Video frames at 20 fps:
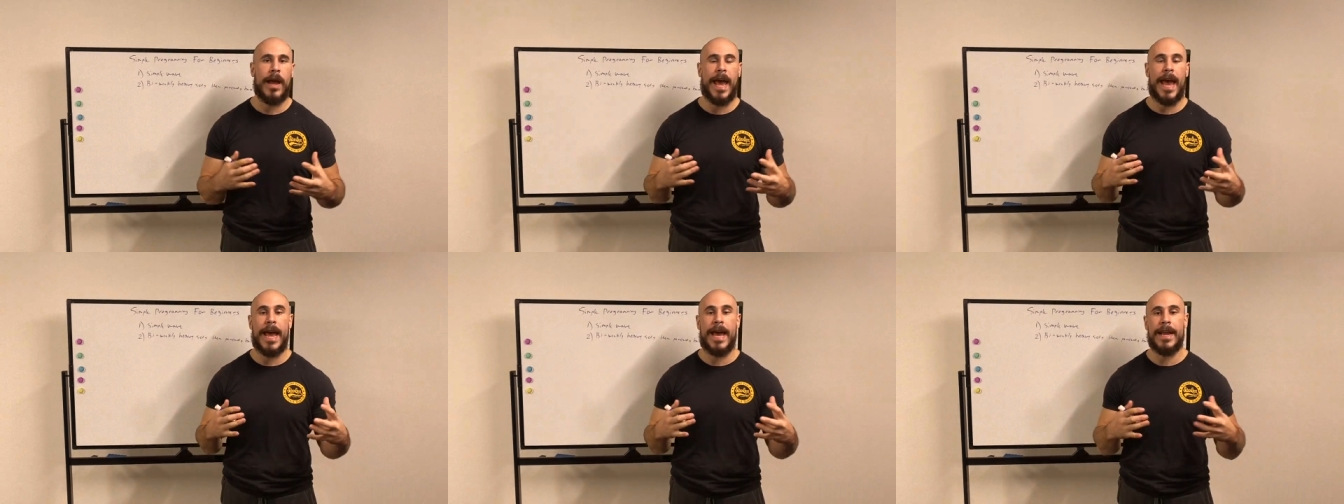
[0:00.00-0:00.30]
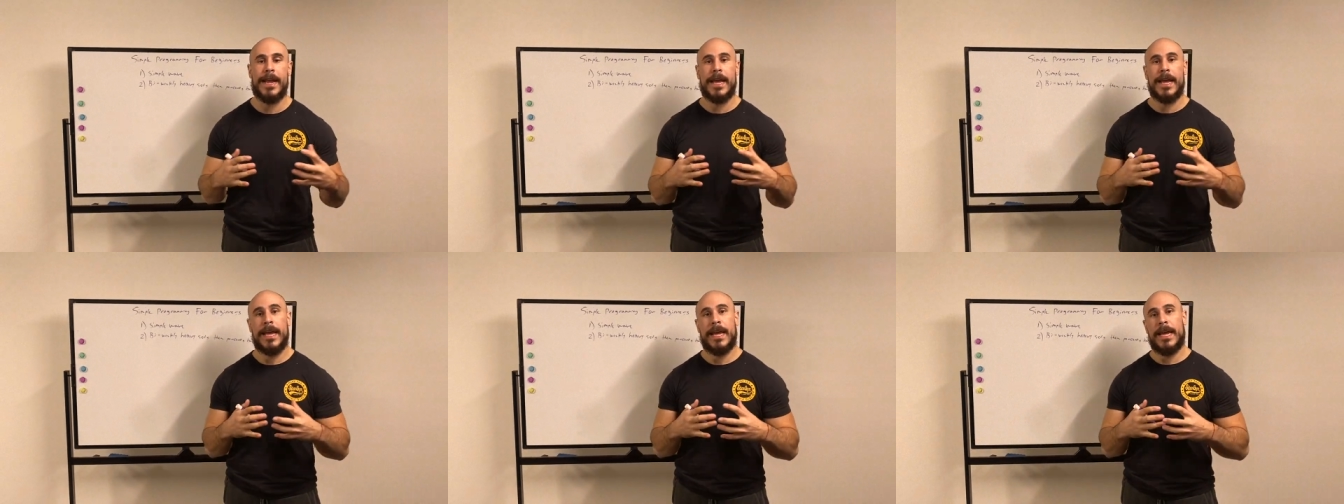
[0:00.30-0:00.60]

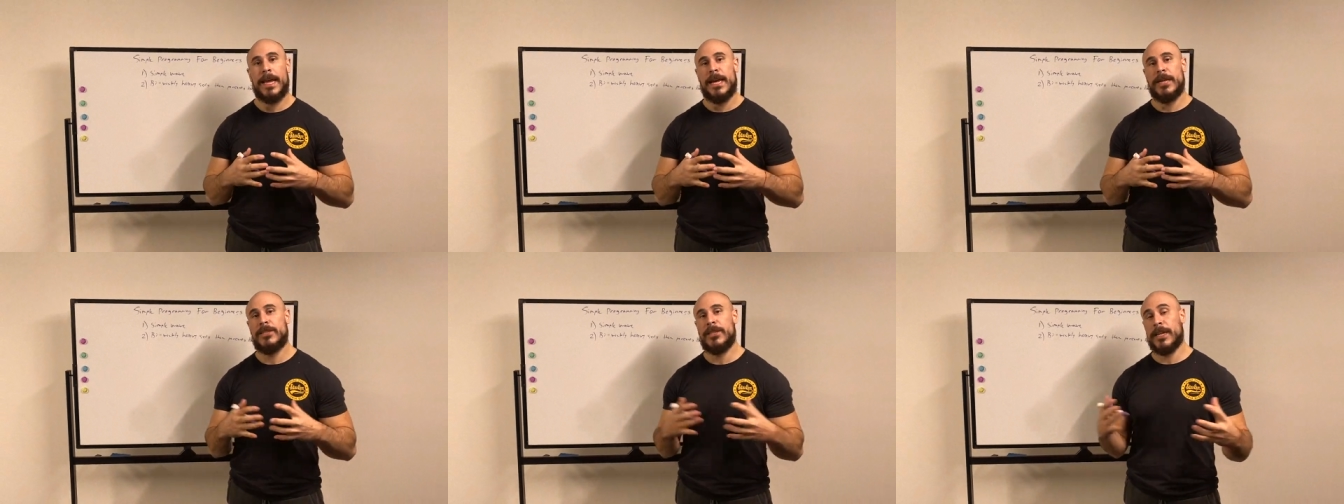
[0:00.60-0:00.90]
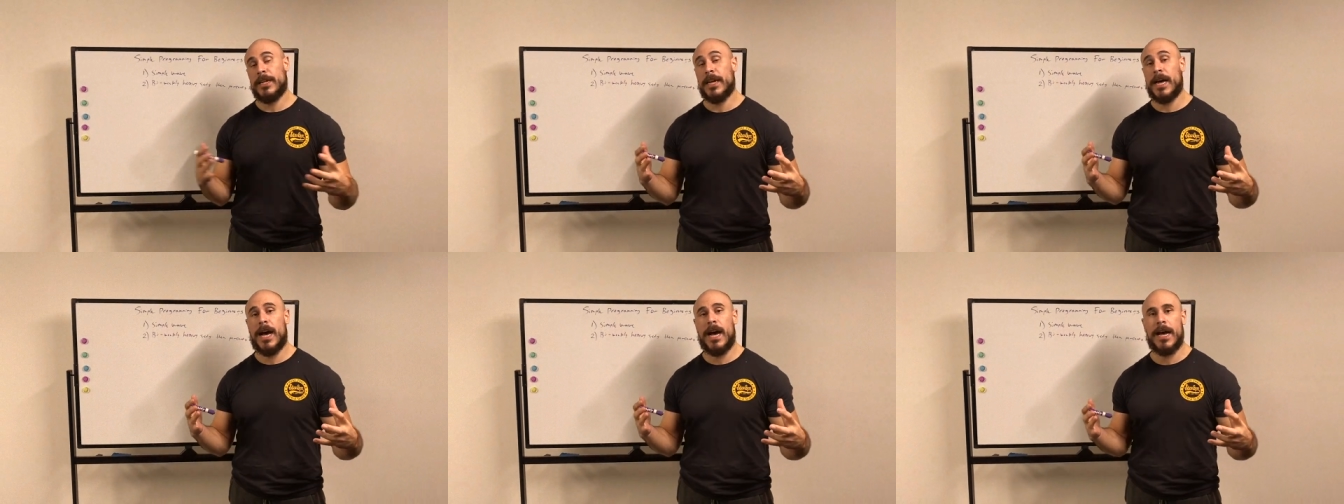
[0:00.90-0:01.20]
at
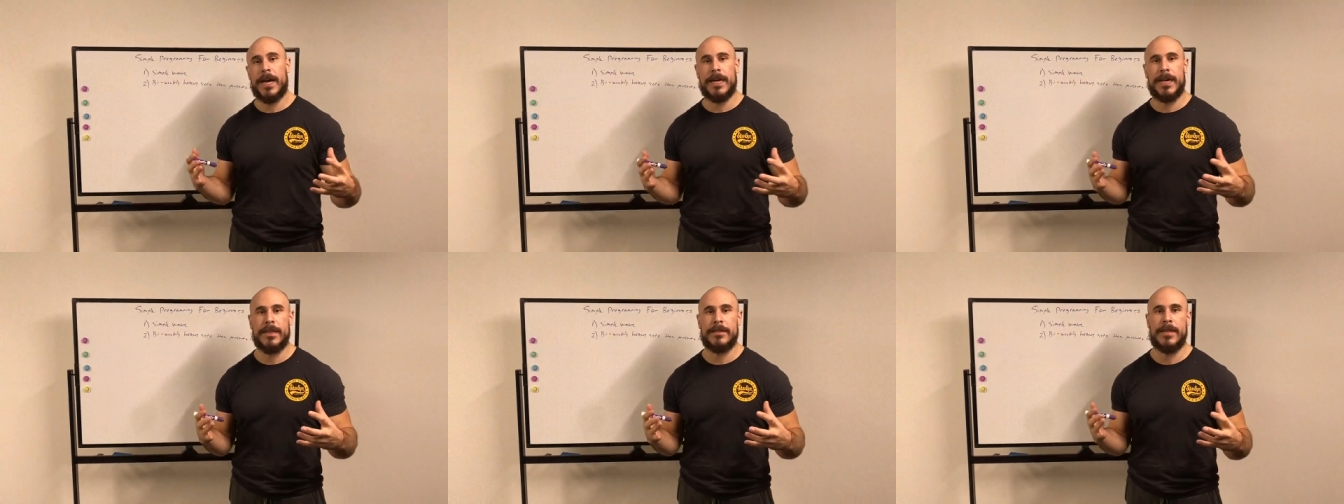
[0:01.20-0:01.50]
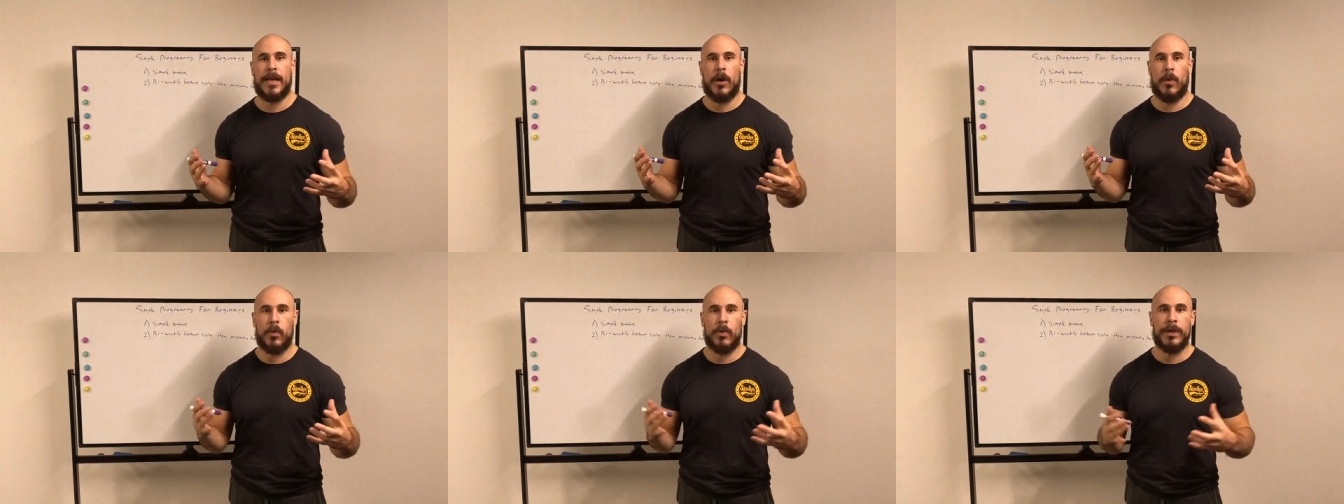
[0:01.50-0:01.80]
JDI is
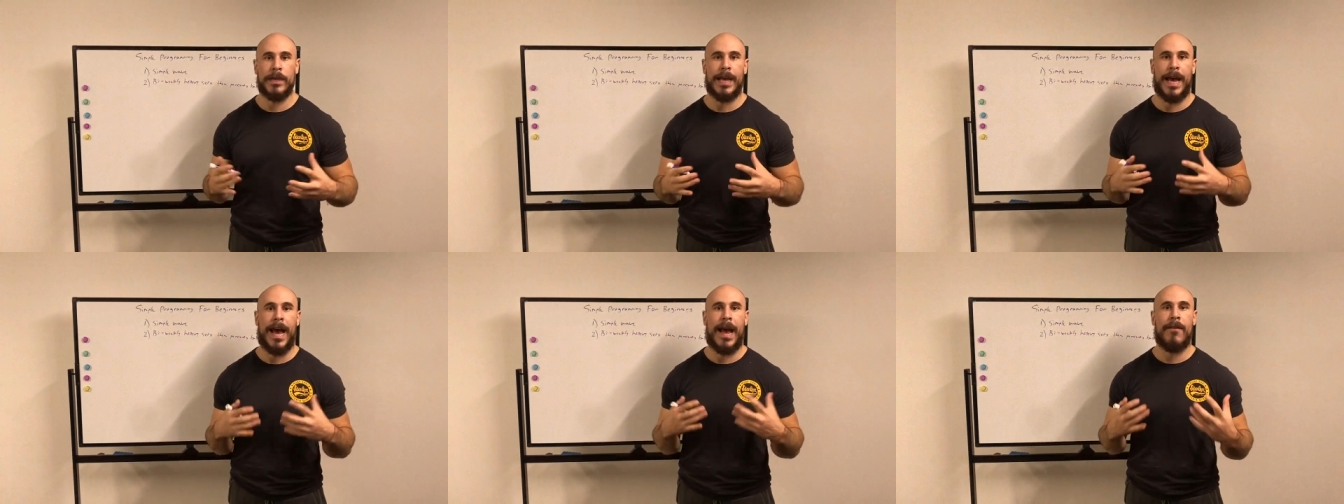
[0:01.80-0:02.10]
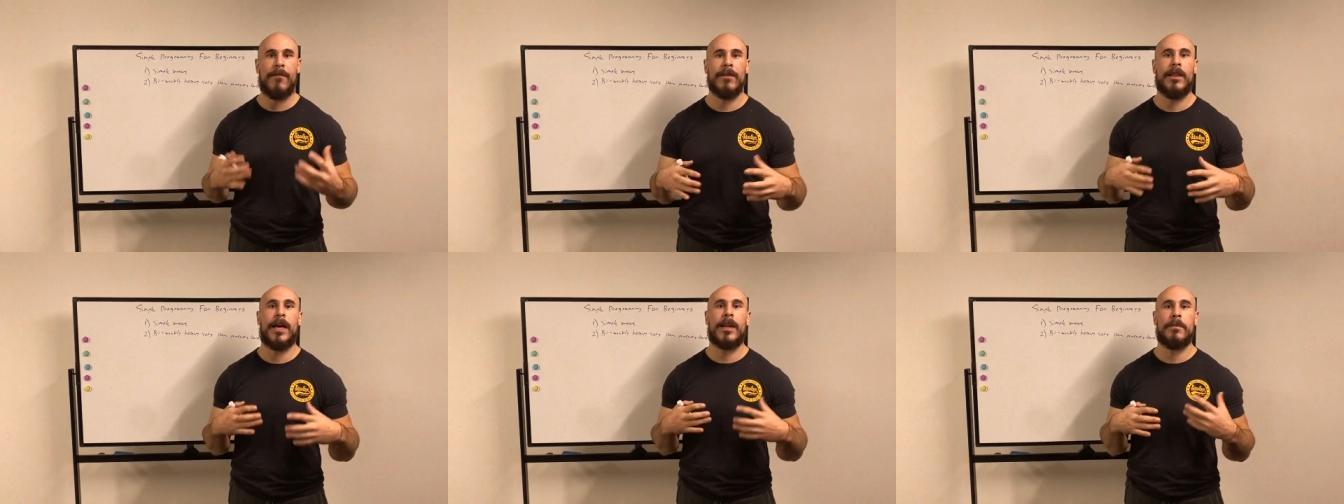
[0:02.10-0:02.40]
that we
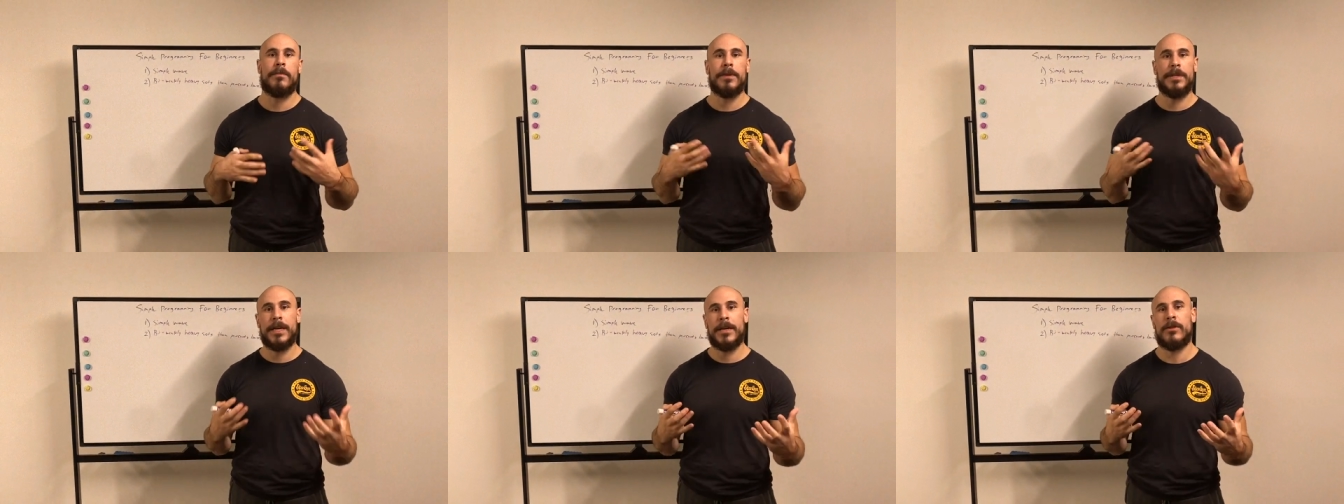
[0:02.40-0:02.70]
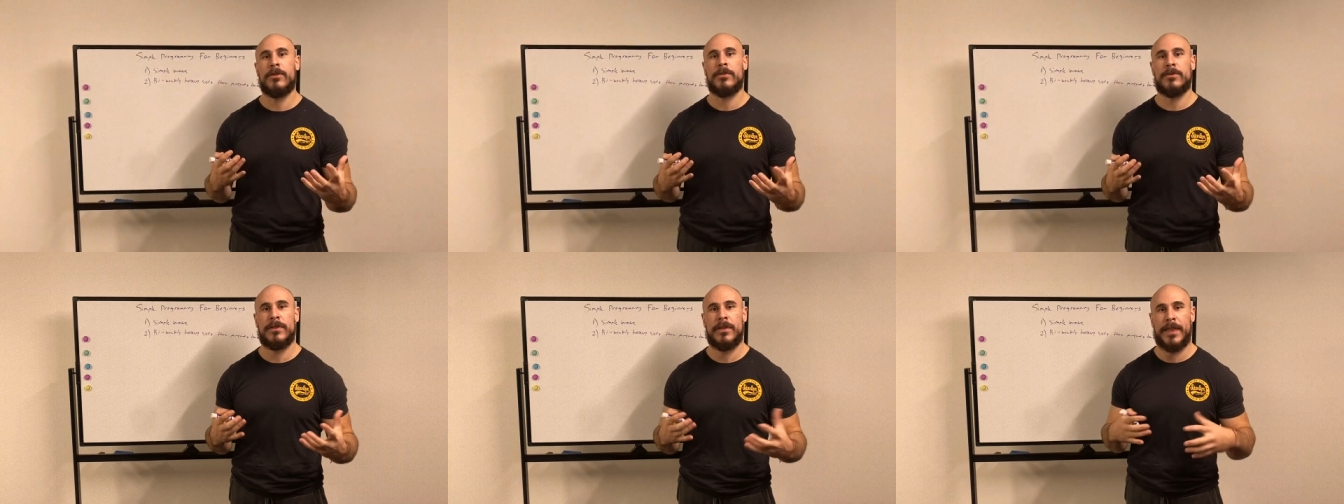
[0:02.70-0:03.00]
have a lot of
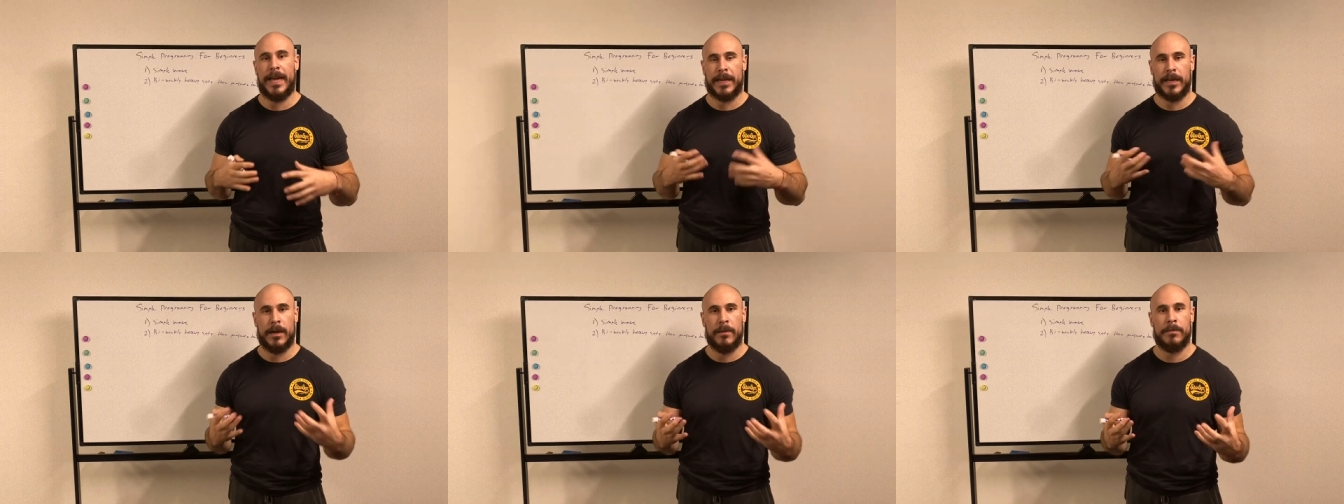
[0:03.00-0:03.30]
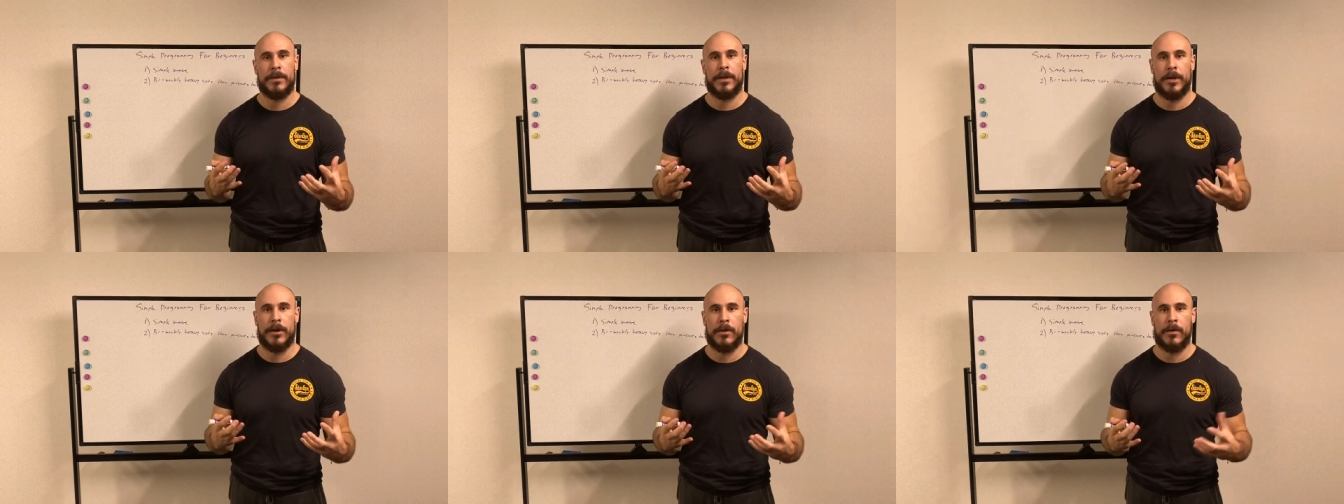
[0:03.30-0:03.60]
beginners that
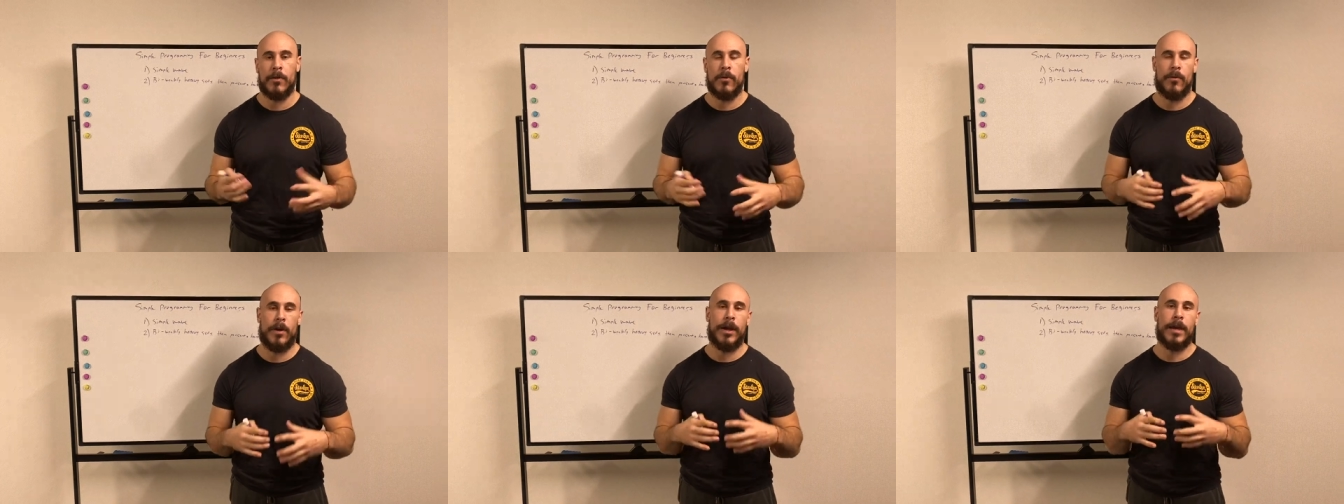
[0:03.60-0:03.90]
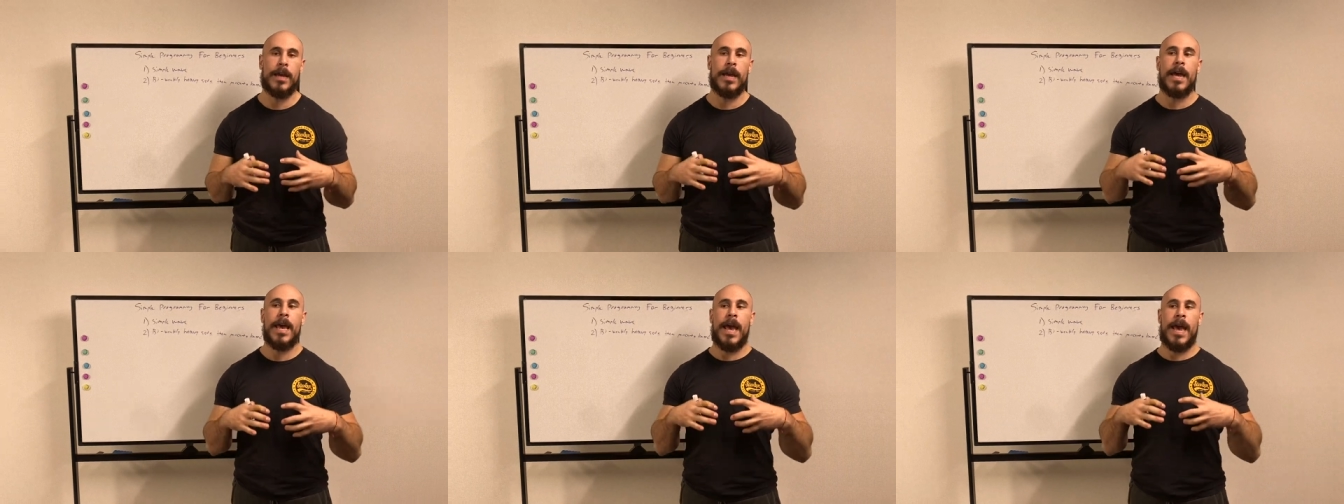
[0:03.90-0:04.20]
come here, right?